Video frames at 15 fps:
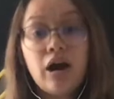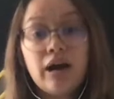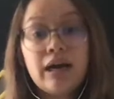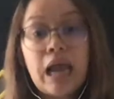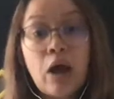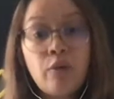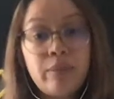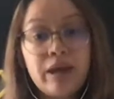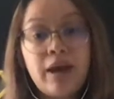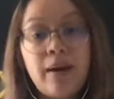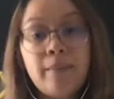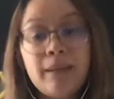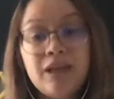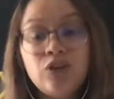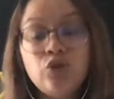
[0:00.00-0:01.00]
now
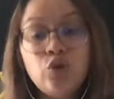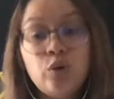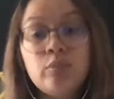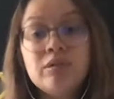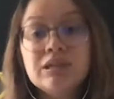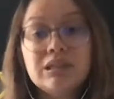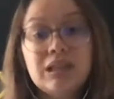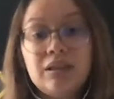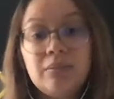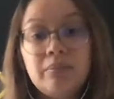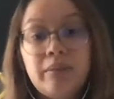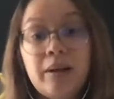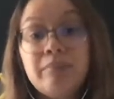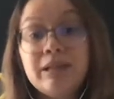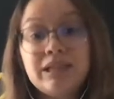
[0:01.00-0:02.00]
becoming numerous in the
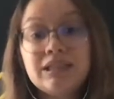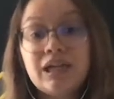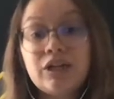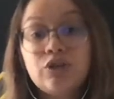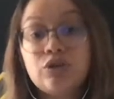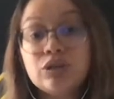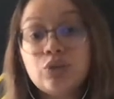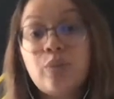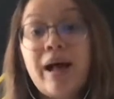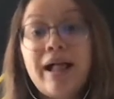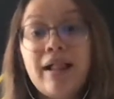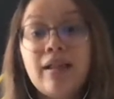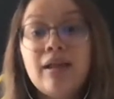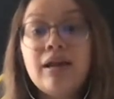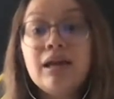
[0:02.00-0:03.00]
public sector as
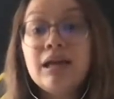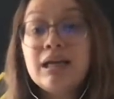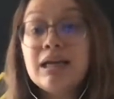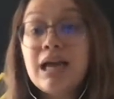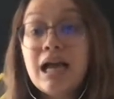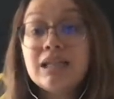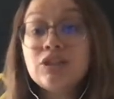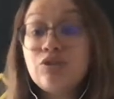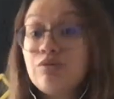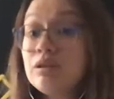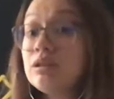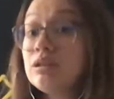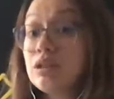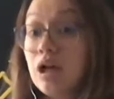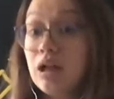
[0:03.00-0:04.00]
well. As a
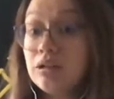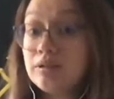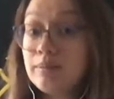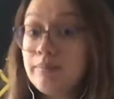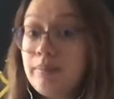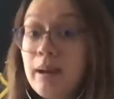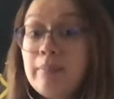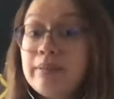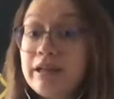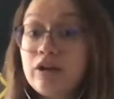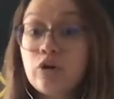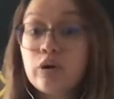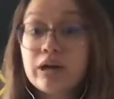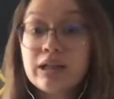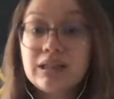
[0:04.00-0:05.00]
result,
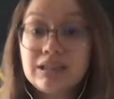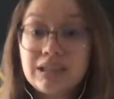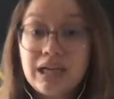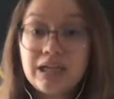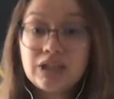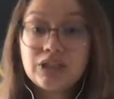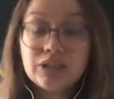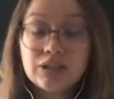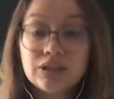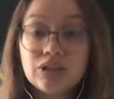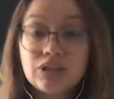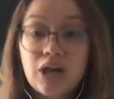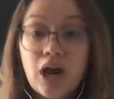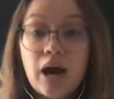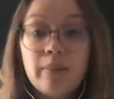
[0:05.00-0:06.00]
public
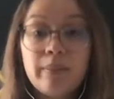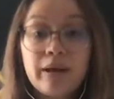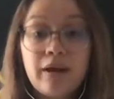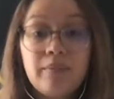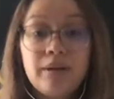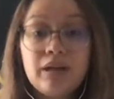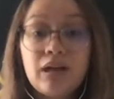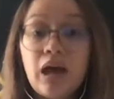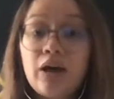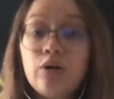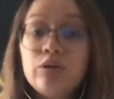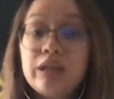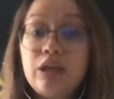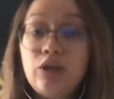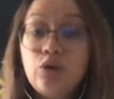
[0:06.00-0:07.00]
organizations are becoming not
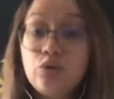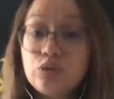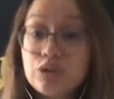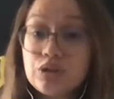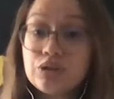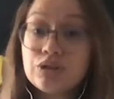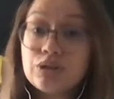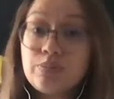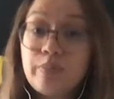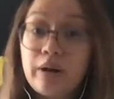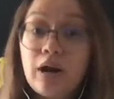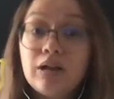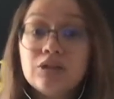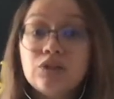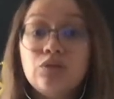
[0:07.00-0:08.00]
only users but
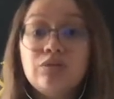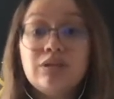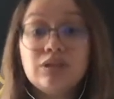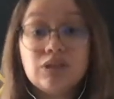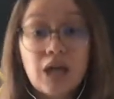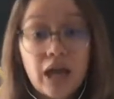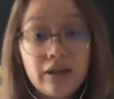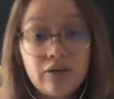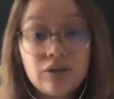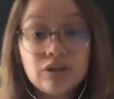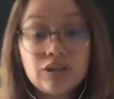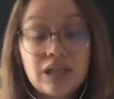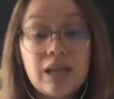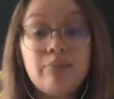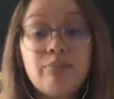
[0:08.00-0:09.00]
also
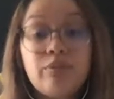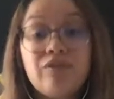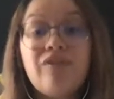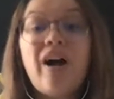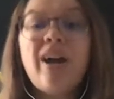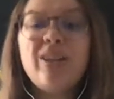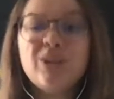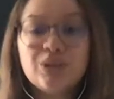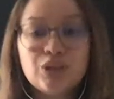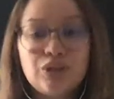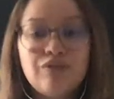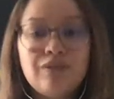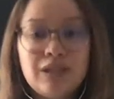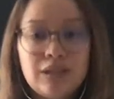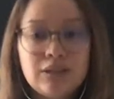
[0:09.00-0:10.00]
designers and providers
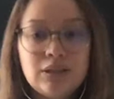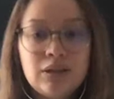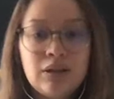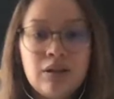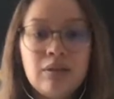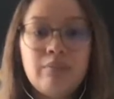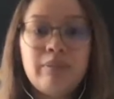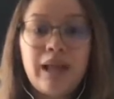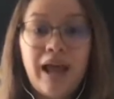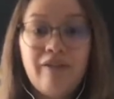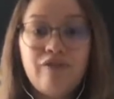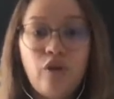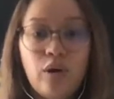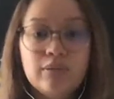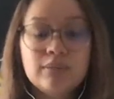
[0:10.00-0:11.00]
of digital
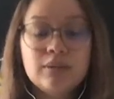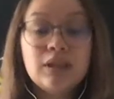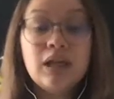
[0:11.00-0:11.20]
platforms